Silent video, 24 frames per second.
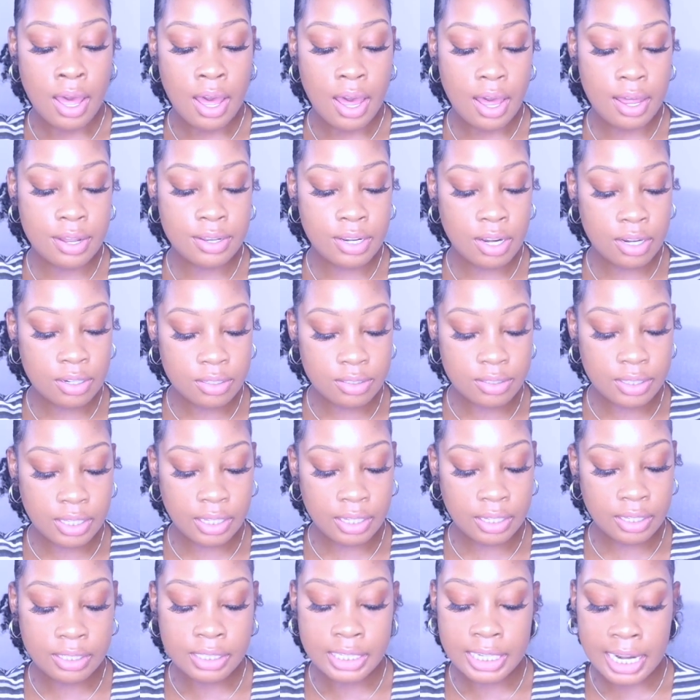Another
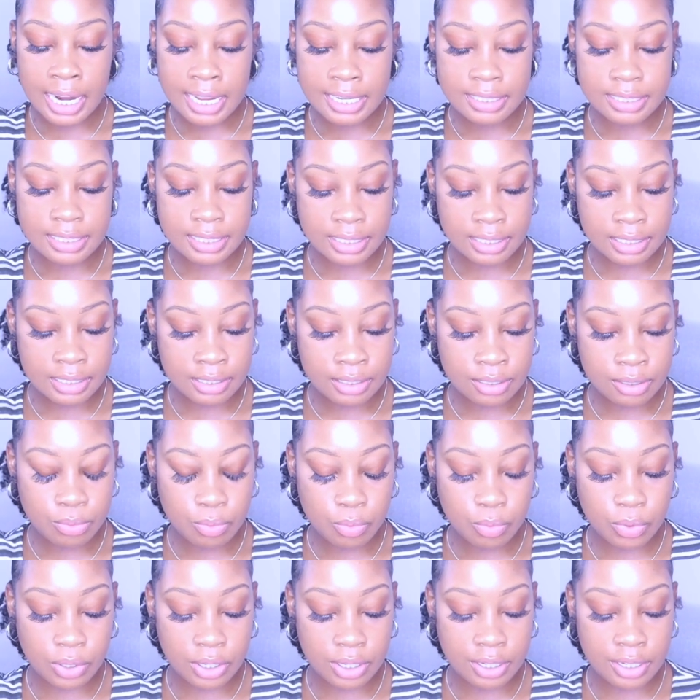thing that I did
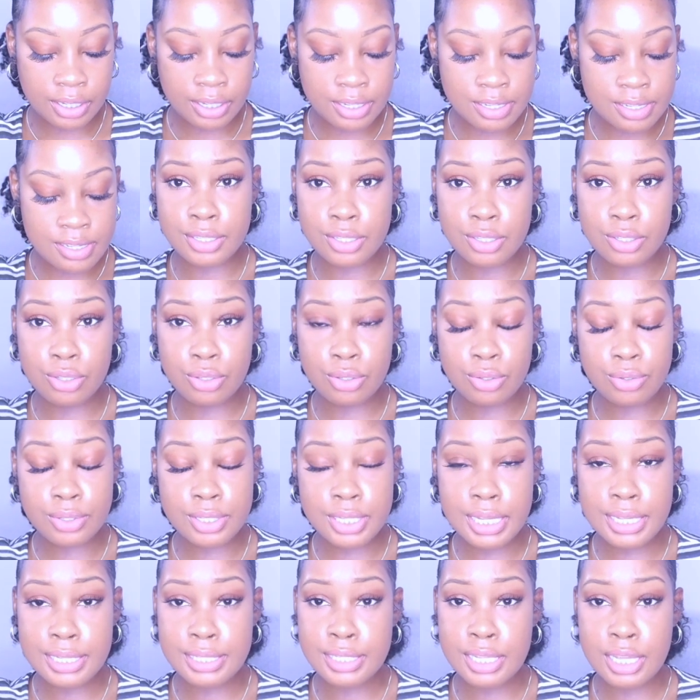was use
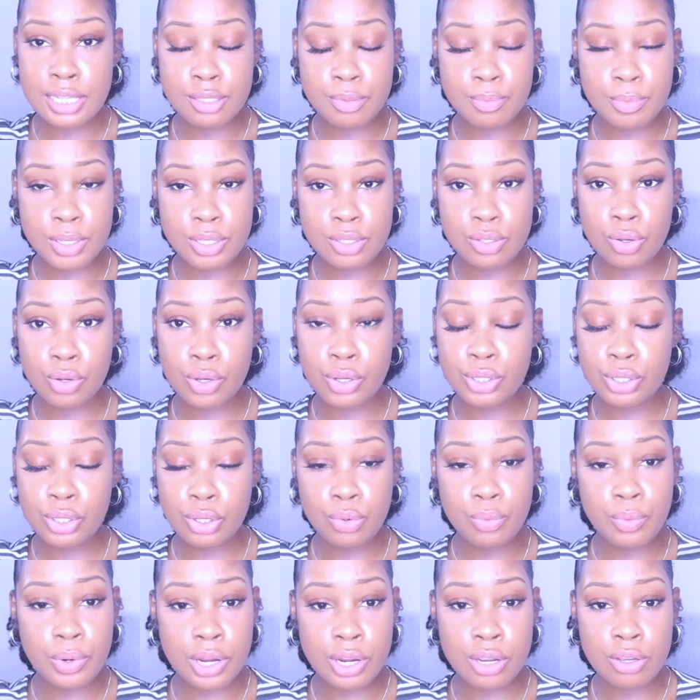the assessments on
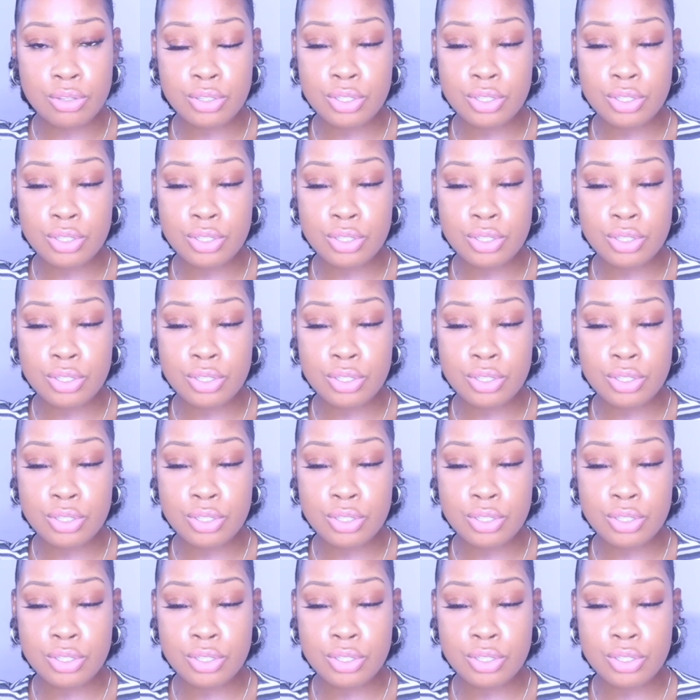Uworld.